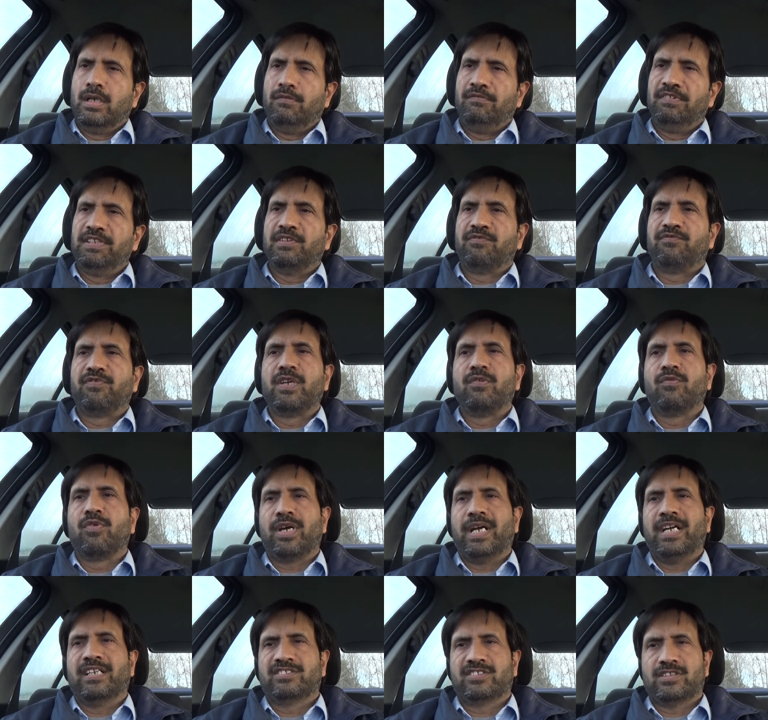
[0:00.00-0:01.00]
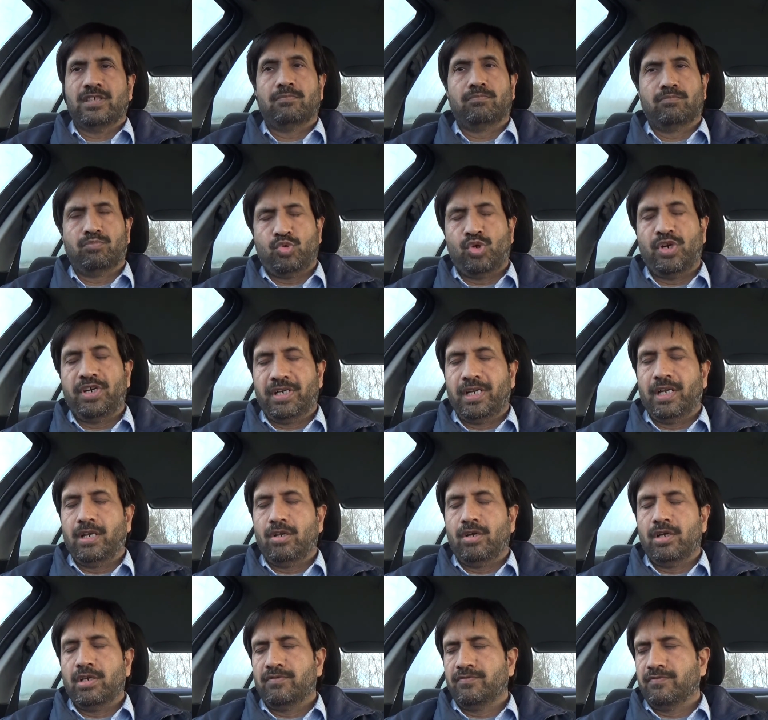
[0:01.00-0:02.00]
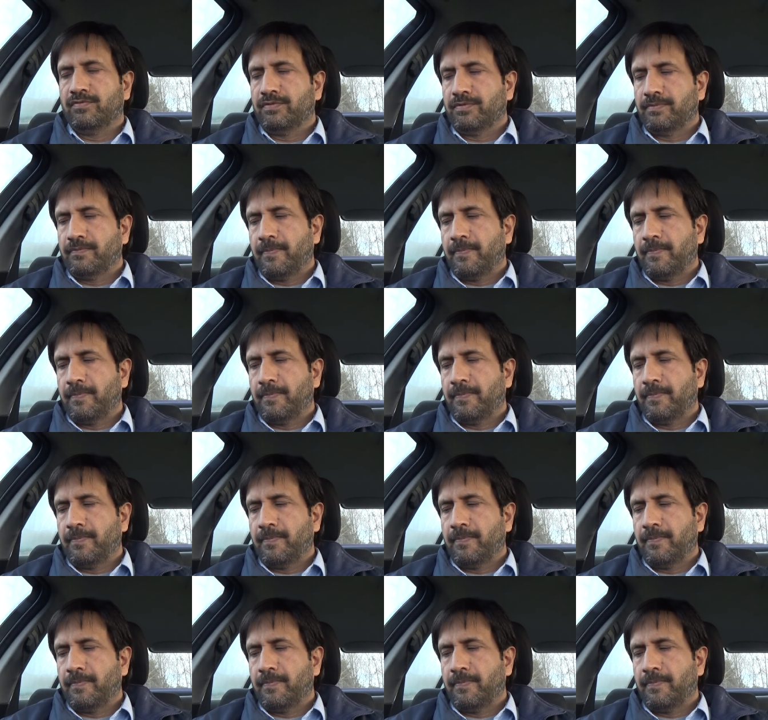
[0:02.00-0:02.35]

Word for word: with a fever at some point in life.